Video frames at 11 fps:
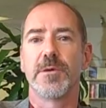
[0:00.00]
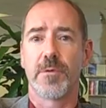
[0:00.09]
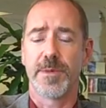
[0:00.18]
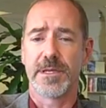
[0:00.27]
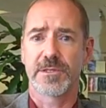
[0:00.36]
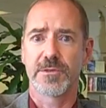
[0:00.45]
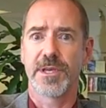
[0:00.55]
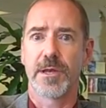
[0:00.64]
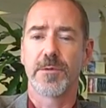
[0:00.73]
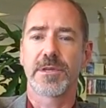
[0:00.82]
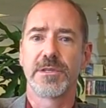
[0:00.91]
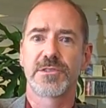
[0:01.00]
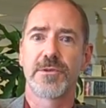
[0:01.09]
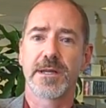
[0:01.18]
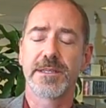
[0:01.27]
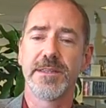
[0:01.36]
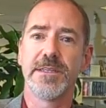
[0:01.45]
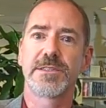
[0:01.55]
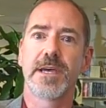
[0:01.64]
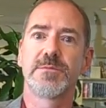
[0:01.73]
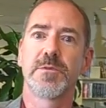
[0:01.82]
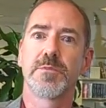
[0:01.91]
that would be associated with constructing these
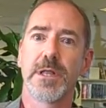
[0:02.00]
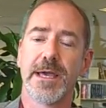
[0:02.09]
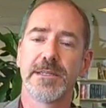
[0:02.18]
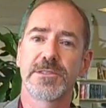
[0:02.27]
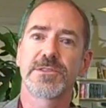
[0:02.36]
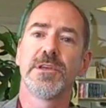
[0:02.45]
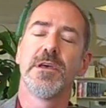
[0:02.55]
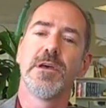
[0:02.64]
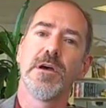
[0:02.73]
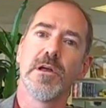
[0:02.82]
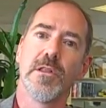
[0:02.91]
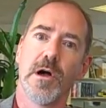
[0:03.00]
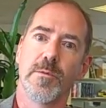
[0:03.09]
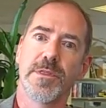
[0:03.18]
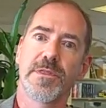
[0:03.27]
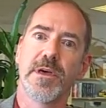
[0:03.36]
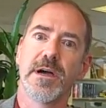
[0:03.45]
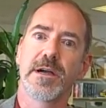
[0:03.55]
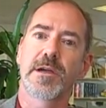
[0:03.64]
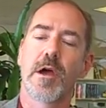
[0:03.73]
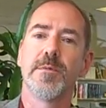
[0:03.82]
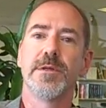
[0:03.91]
types of plants, along with uh,
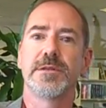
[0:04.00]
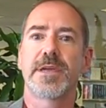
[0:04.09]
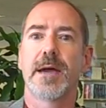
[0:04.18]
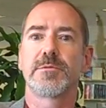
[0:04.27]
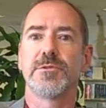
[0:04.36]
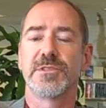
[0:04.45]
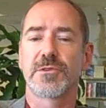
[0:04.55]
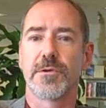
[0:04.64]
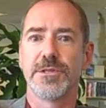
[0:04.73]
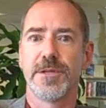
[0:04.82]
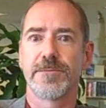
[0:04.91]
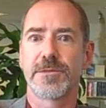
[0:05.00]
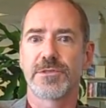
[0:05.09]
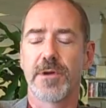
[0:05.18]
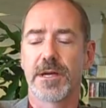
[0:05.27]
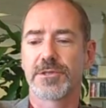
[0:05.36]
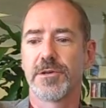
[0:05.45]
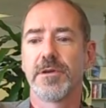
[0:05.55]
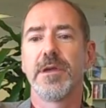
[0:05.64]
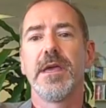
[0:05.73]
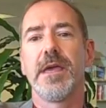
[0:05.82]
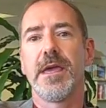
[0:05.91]
carbon capture and storage infrastructure,
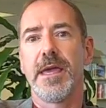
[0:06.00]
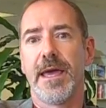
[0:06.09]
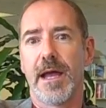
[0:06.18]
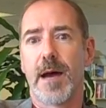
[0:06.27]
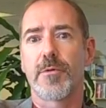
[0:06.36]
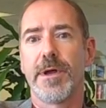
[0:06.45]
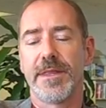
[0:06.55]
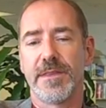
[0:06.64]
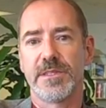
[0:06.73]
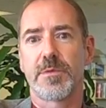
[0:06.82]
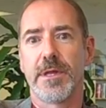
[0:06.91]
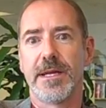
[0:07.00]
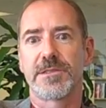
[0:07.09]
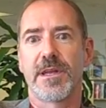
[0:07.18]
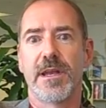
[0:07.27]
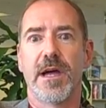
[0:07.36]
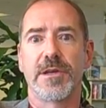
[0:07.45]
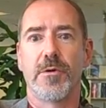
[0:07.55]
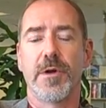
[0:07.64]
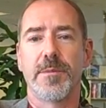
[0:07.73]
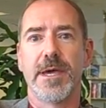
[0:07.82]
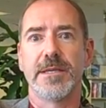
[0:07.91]
and operating these plants on an
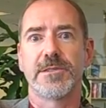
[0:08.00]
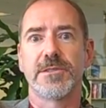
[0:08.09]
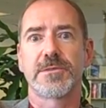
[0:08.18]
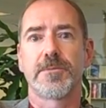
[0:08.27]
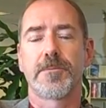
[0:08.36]
ongoing basis.